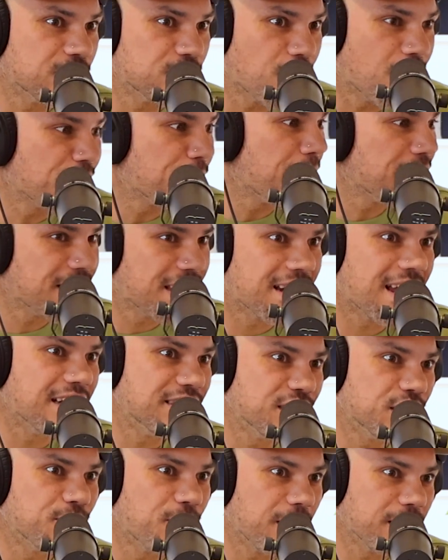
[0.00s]
to talk about that. I
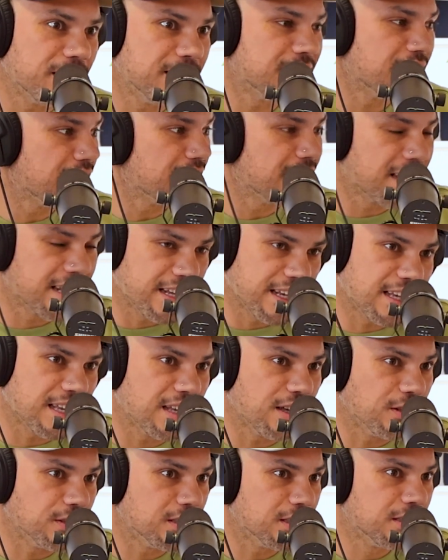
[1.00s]
just fucking did, and it
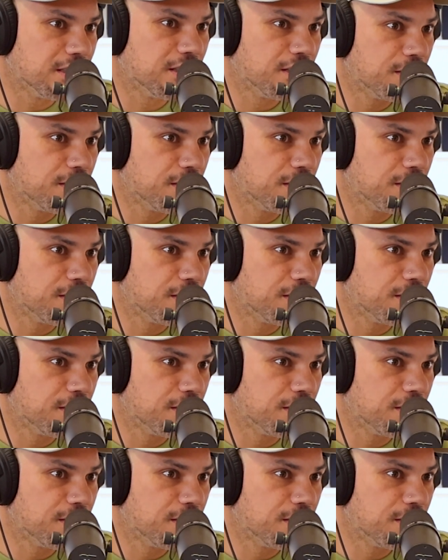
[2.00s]
killed.